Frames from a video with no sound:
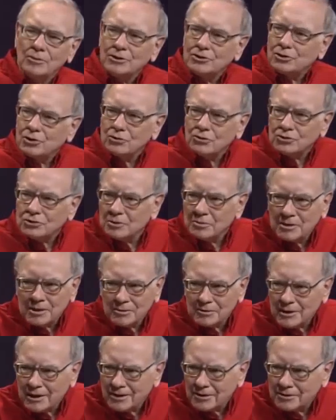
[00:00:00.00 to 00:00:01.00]
we choose to be
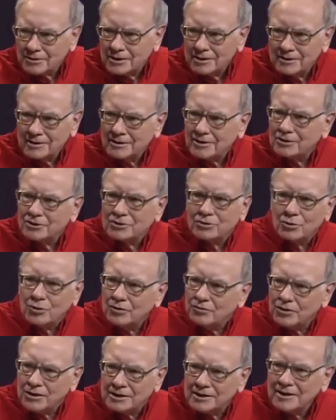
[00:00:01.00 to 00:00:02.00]
around, and they're
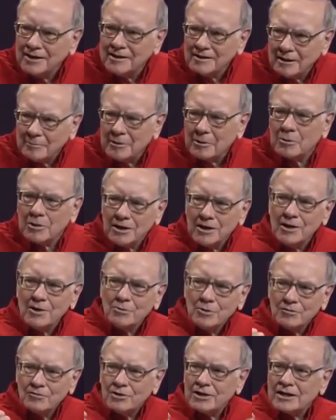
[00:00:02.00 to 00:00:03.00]
terrific. I mean,
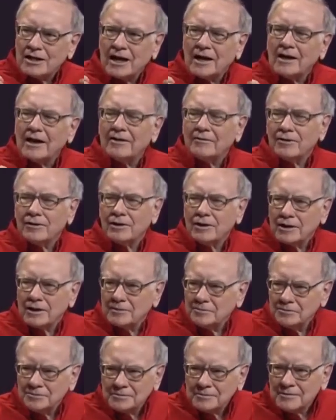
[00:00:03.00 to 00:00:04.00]
we've really got everything
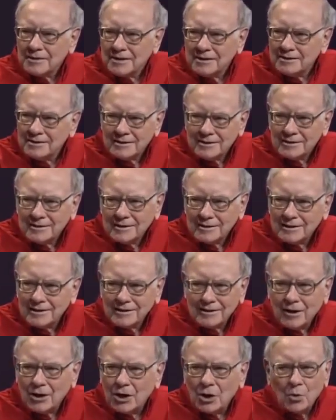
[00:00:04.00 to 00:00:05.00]

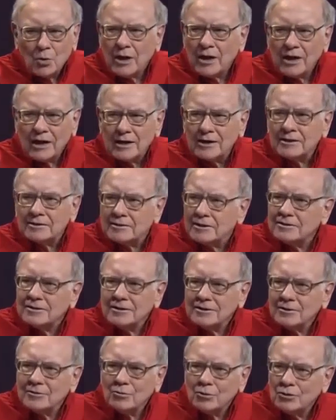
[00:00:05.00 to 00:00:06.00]
our way, and
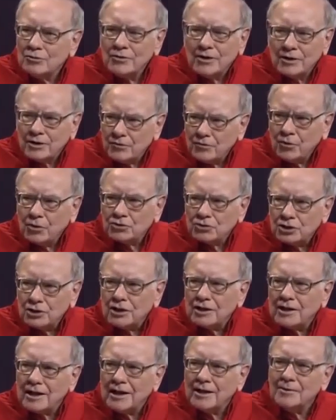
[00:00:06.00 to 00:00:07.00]
we're very
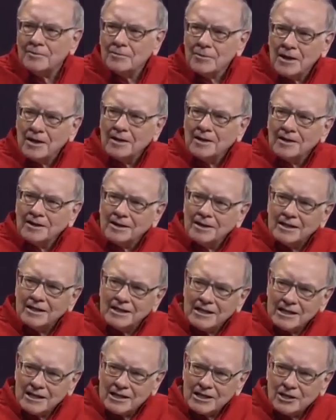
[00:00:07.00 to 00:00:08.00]
fortunate. And
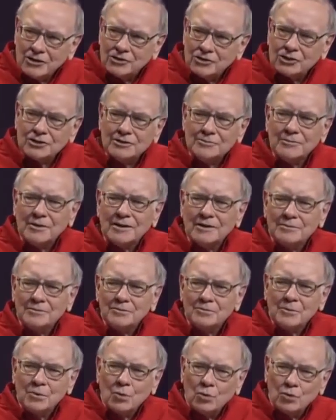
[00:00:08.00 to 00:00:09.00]
in his
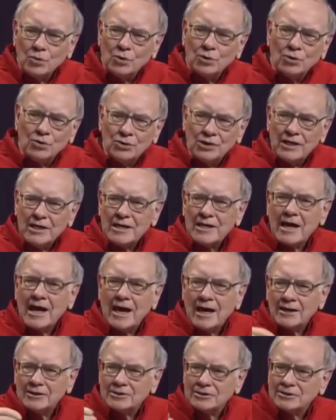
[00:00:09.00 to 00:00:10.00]
world, he
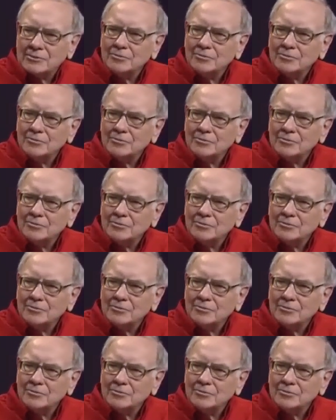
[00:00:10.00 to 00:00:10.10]
has